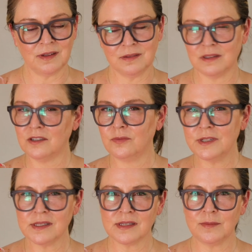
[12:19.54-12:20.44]
a little
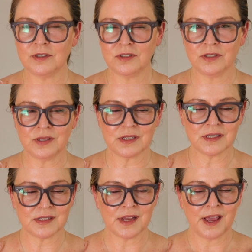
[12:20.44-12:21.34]
bit similar to
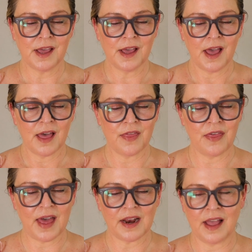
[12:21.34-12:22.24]
this
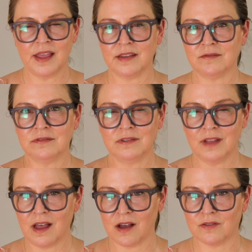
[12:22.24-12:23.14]
that I
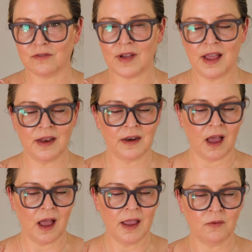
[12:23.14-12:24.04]
love, and
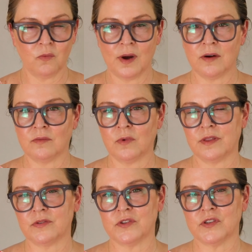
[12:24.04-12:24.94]
I wear it
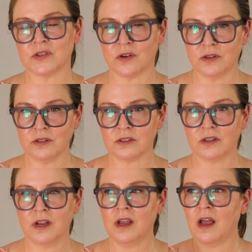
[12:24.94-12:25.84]
with a skirt.
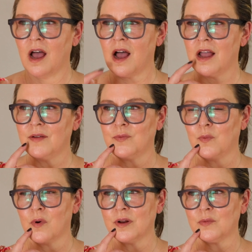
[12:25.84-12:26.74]
I've
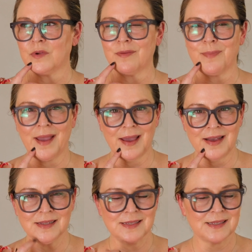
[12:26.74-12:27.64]
worn it with
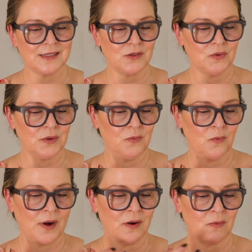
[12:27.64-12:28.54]
pants. You can
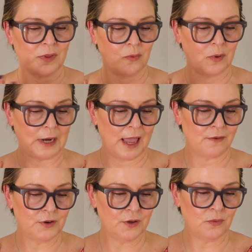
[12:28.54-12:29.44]
wear it with
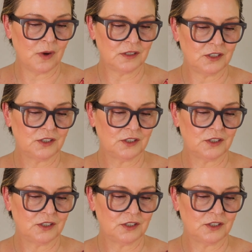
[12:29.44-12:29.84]
whatever you want to